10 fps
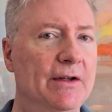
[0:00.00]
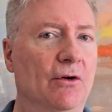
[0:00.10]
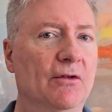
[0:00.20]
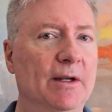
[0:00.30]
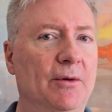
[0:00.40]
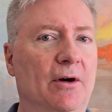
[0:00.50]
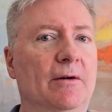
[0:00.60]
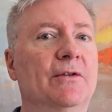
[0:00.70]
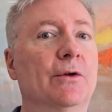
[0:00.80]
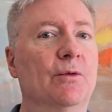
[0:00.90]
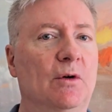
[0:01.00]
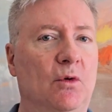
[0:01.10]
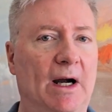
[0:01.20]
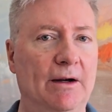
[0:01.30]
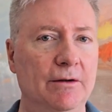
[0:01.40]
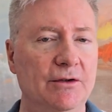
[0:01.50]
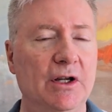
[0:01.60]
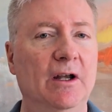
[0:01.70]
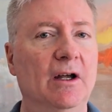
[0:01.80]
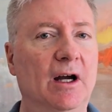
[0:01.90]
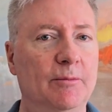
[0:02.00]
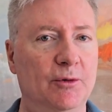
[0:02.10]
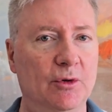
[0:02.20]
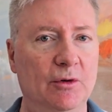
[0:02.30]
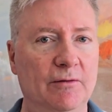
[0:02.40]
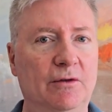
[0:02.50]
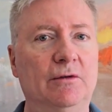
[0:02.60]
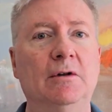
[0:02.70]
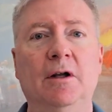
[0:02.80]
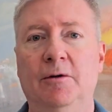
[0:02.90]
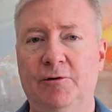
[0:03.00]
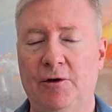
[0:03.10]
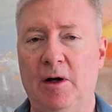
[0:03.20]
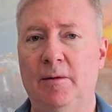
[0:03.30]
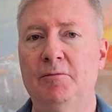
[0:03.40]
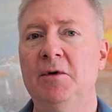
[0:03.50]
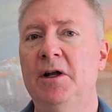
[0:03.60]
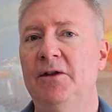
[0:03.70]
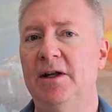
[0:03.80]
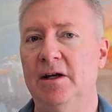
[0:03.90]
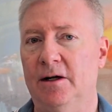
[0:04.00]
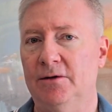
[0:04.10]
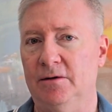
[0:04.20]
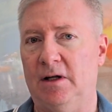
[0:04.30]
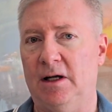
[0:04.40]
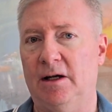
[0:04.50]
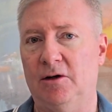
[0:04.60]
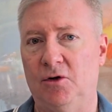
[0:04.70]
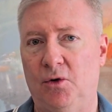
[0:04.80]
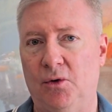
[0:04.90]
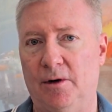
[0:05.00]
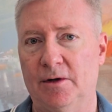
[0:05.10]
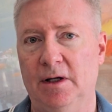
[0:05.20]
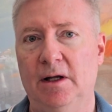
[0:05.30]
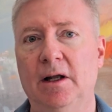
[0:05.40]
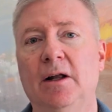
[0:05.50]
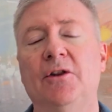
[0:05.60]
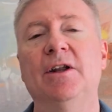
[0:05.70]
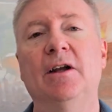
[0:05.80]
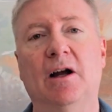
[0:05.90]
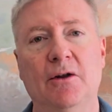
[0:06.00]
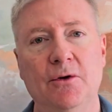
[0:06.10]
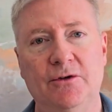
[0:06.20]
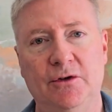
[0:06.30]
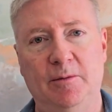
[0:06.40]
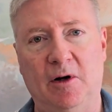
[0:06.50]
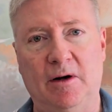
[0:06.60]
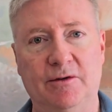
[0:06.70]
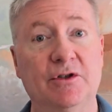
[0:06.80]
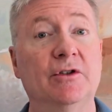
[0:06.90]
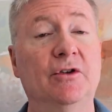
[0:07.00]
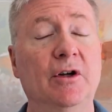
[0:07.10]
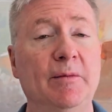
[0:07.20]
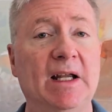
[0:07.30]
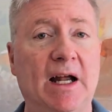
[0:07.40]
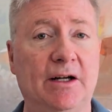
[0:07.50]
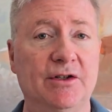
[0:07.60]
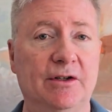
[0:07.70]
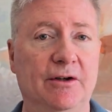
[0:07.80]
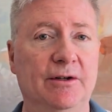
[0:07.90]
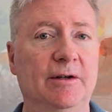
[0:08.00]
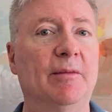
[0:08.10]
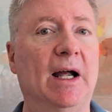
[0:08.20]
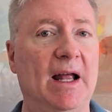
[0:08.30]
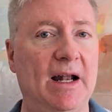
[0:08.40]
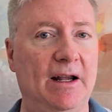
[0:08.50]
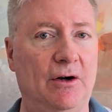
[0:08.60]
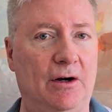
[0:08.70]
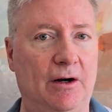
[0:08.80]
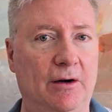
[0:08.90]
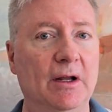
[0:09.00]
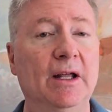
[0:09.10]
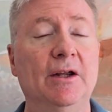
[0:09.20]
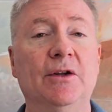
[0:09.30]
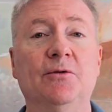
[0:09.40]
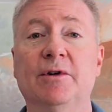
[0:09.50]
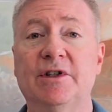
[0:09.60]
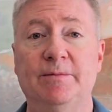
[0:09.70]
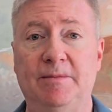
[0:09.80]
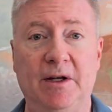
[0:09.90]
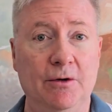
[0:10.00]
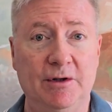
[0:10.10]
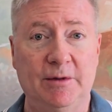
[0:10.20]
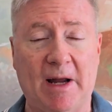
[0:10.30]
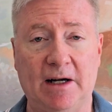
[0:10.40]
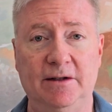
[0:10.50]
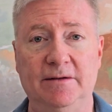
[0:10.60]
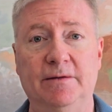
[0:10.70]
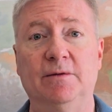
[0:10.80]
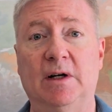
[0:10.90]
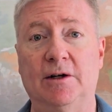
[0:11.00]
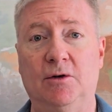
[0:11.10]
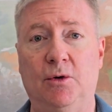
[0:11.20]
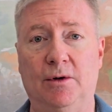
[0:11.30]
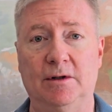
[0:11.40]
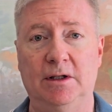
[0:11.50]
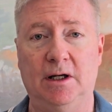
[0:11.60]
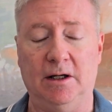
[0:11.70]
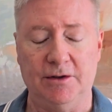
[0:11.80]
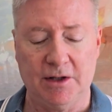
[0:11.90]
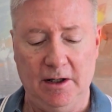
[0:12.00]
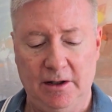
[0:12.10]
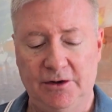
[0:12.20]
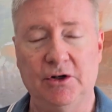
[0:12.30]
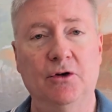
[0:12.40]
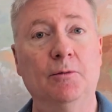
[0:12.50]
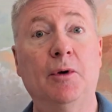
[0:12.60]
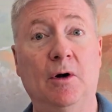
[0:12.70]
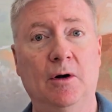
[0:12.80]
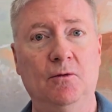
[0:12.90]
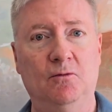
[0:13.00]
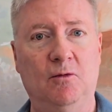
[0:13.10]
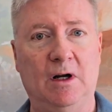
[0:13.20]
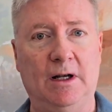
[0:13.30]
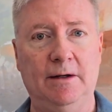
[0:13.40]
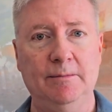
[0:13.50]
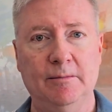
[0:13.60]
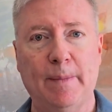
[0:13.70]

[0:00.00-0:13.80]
the only part that requires approval from the underlying court. The other two parts could be executed by NAR irrespective of what a court does. So part one,